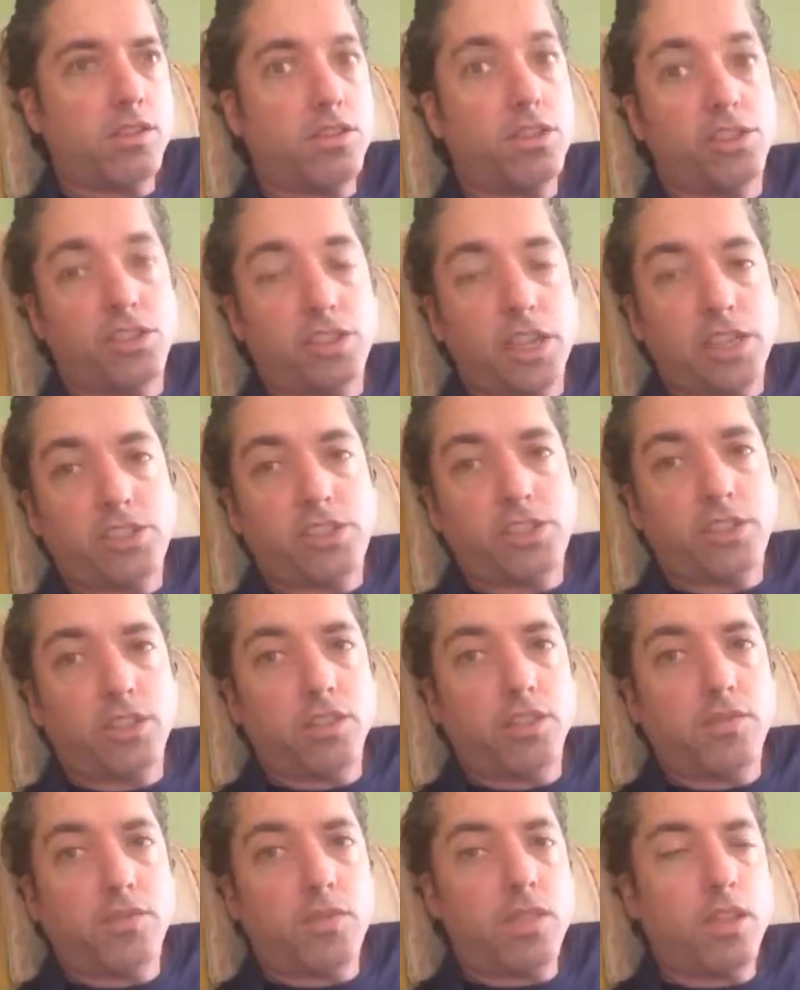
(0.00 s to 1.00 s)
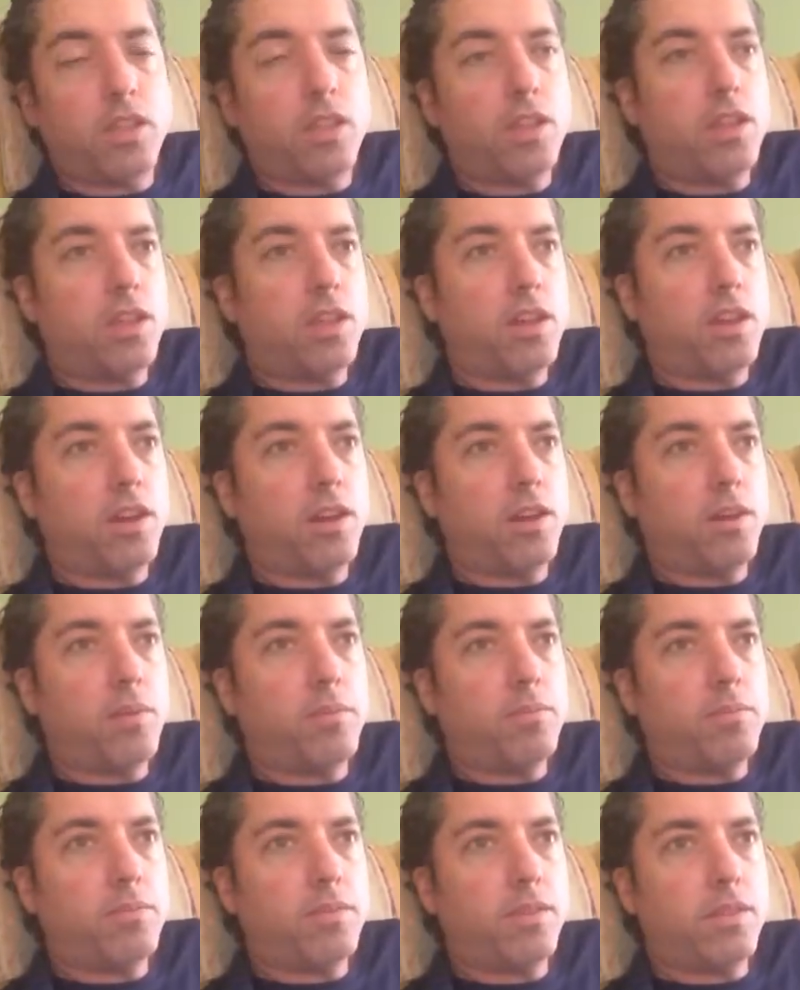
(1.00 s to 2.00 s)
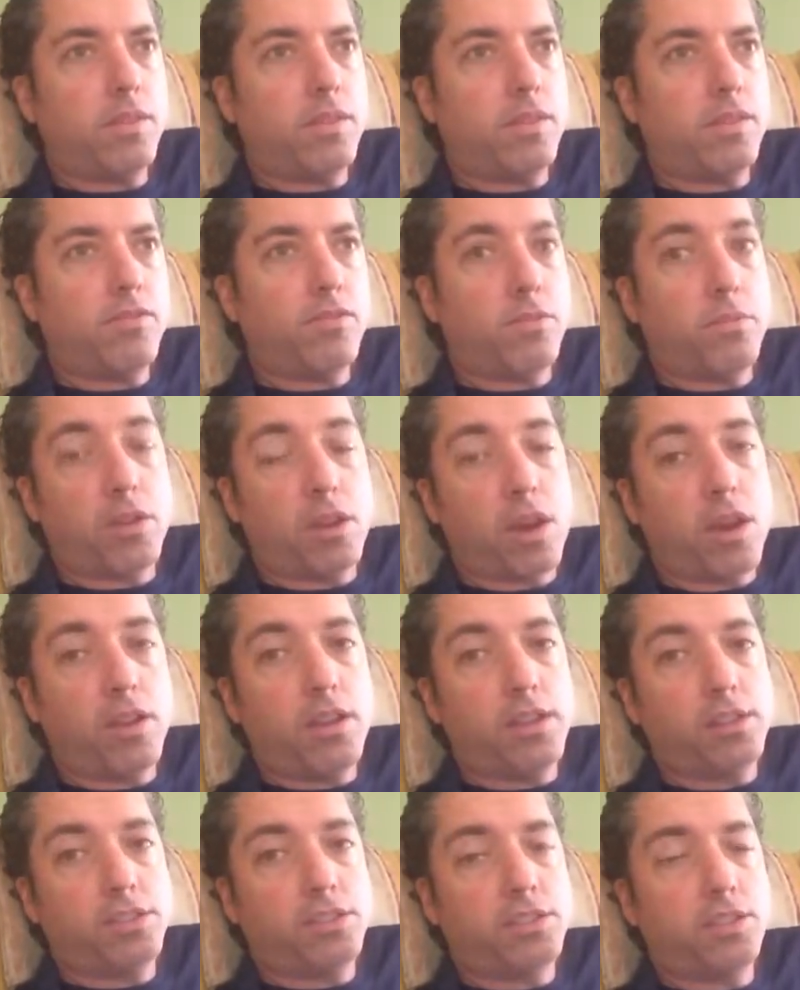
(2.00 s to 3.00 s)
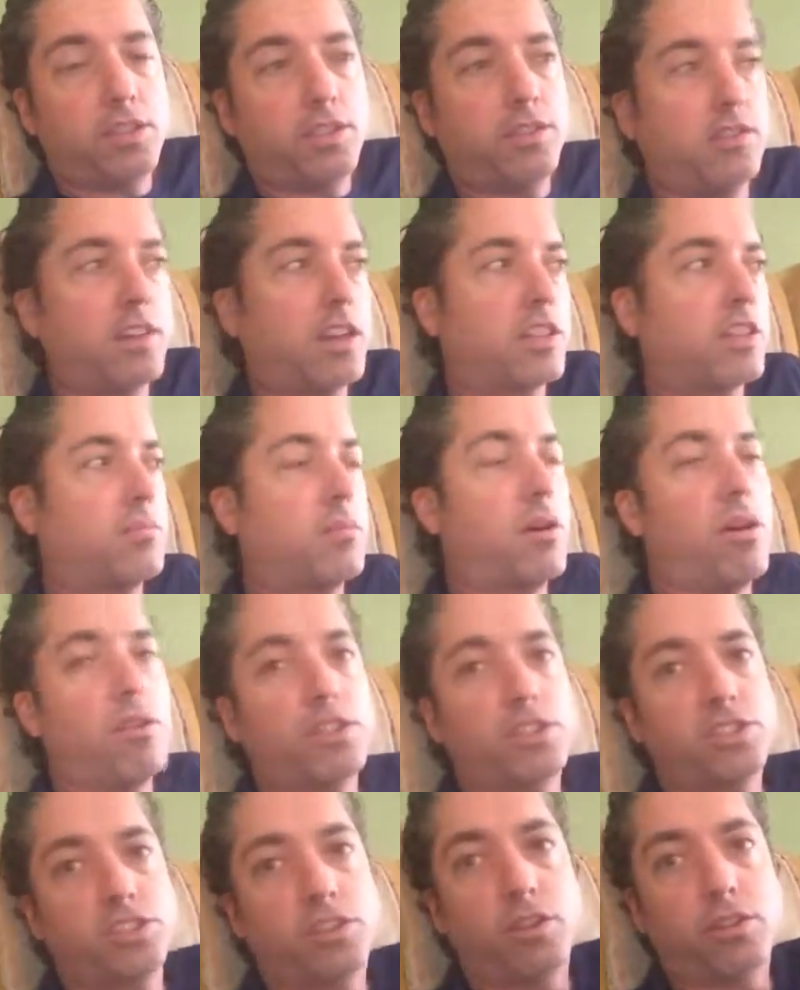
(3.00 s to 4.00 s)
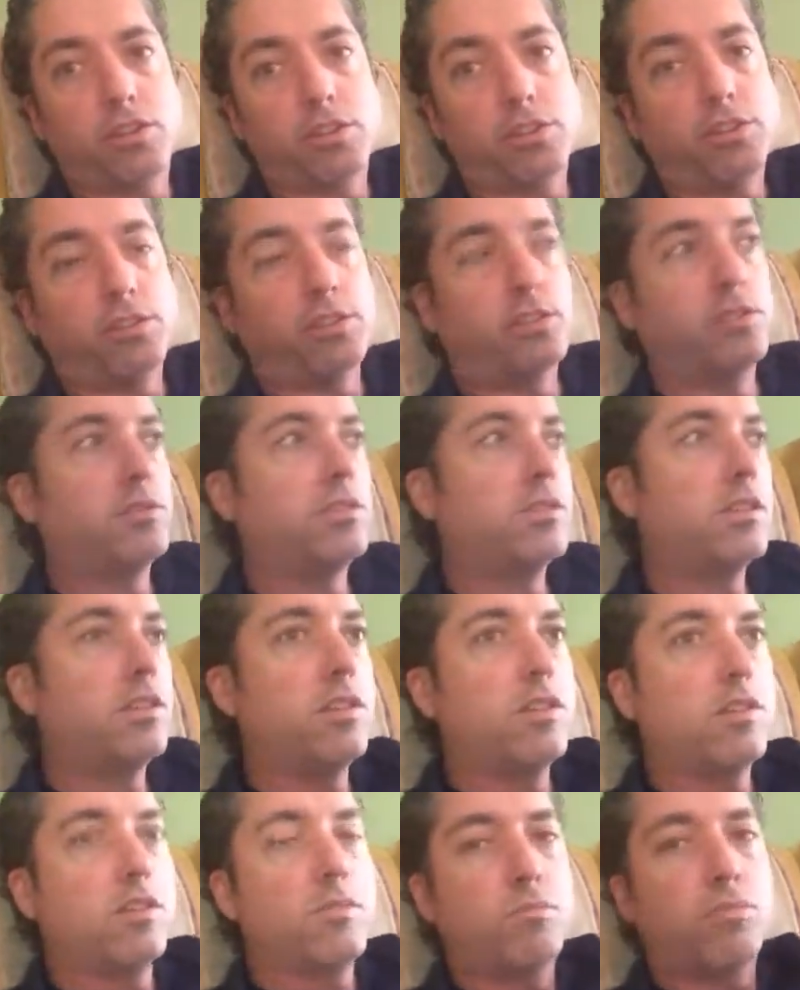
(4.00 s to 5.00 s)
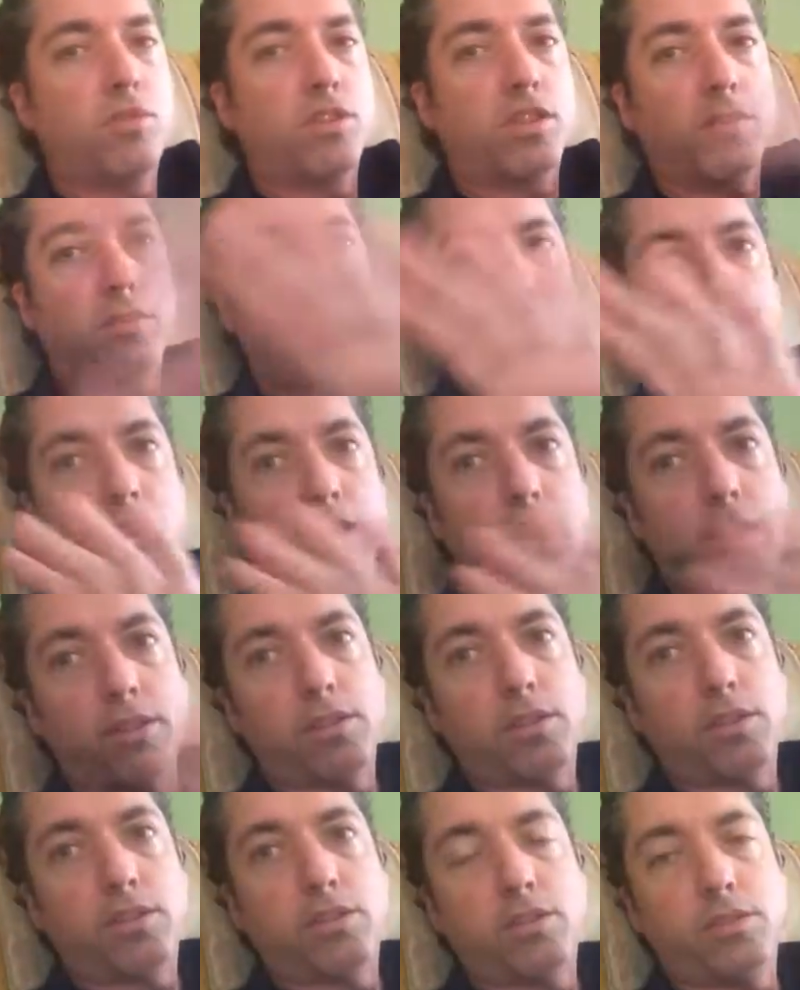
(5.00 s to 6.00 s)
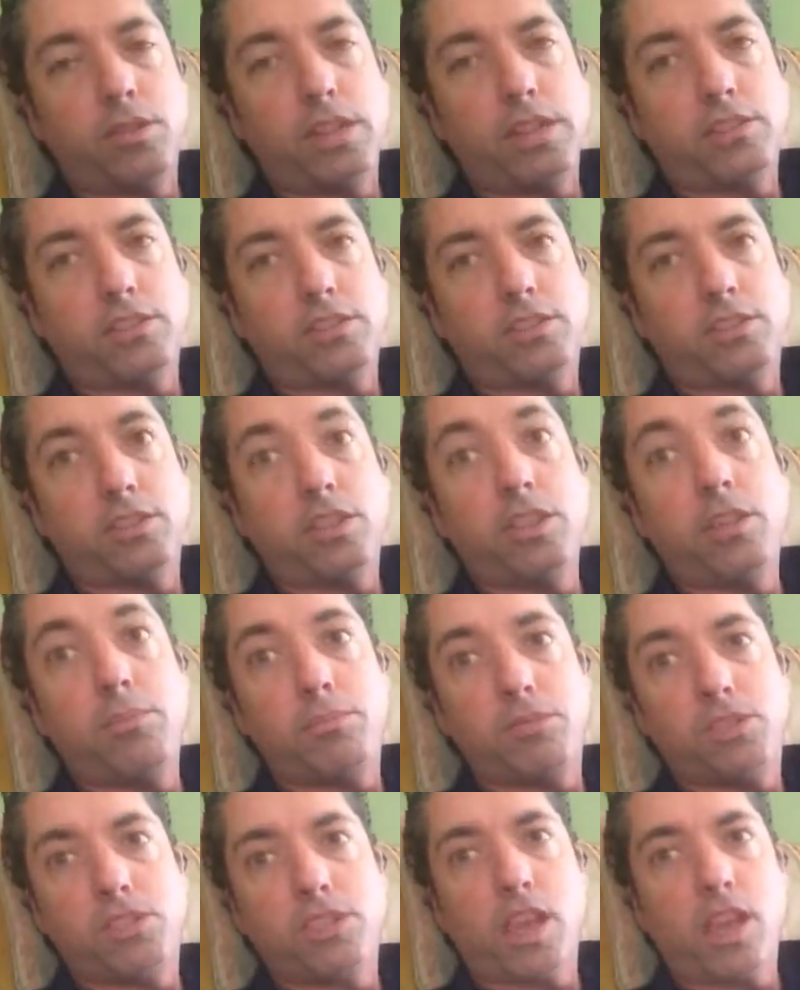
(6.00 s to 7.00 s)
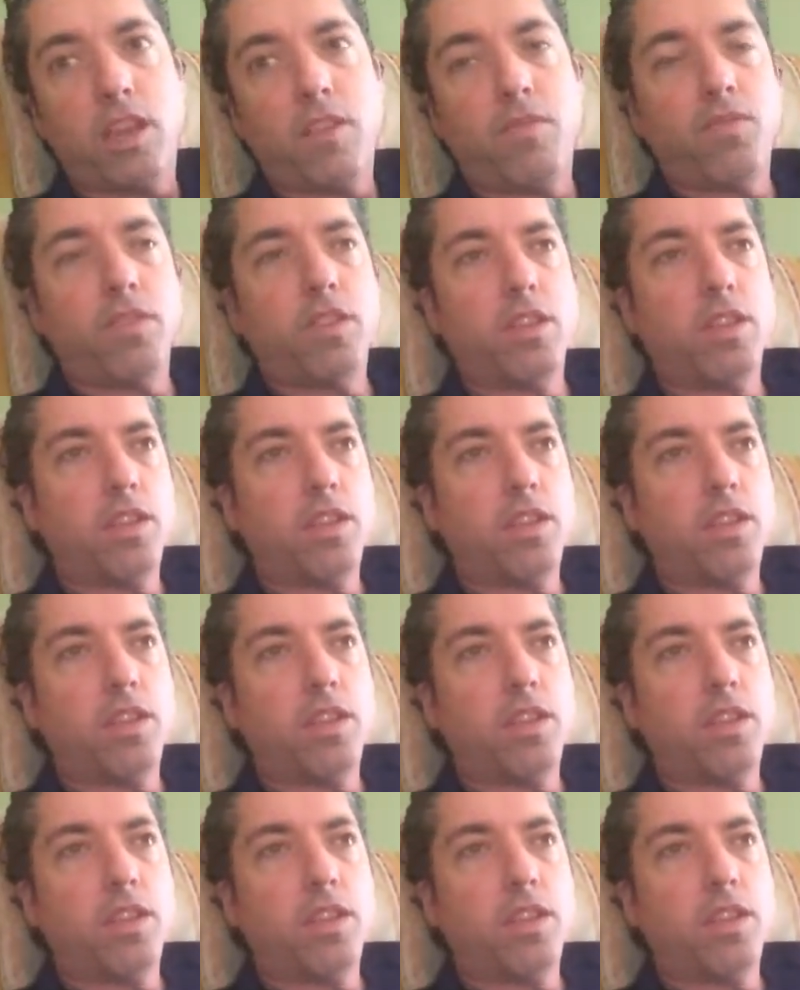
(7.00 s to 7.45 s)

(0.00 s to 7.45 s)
suggestion from the audience, he got them all in a circle and put them kind of to that sleep state.